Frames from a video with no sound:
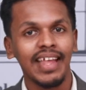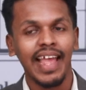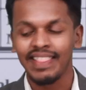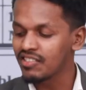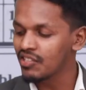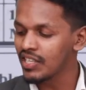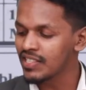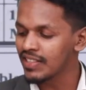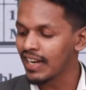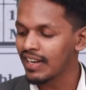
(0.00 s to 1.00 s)
and that's the
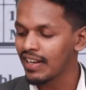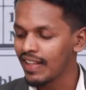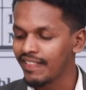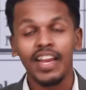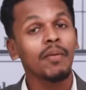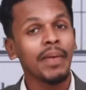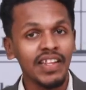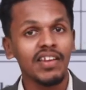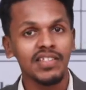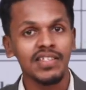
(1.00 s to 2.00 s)
reason that there are
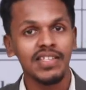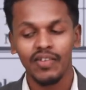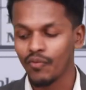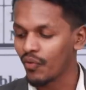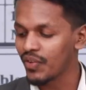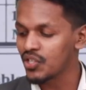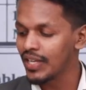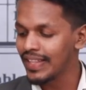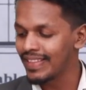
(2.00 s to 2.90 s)
many reasons for which